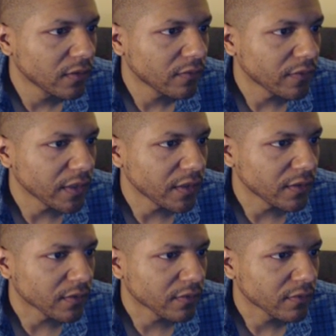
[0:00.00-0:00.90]
right
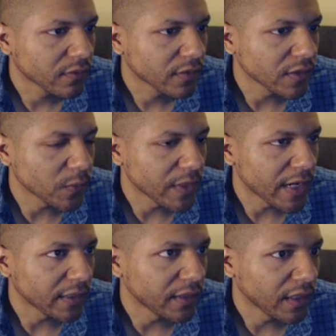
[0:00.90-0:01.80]
here because we're
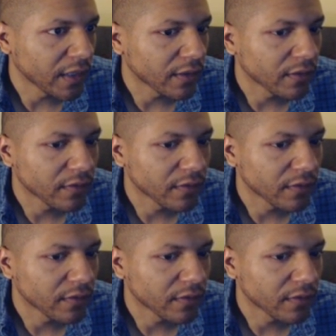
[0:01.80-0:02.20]
not in air.